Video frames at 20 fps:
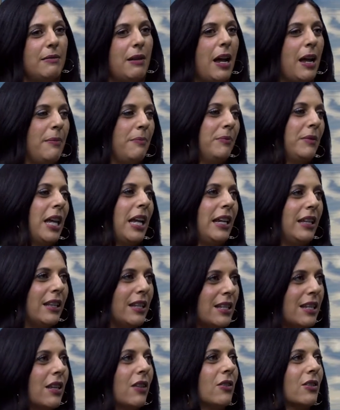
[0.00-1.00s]
I'm letting the
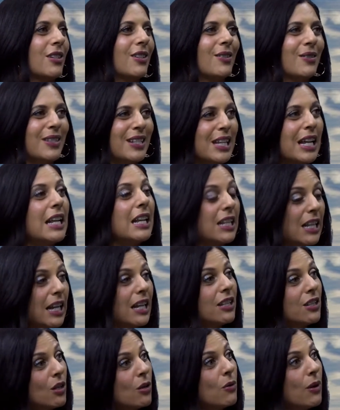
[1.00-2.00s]
sellers know
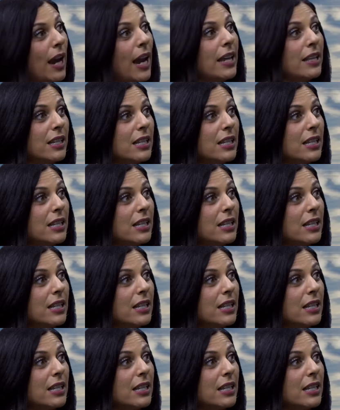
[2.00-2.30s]
it's okay.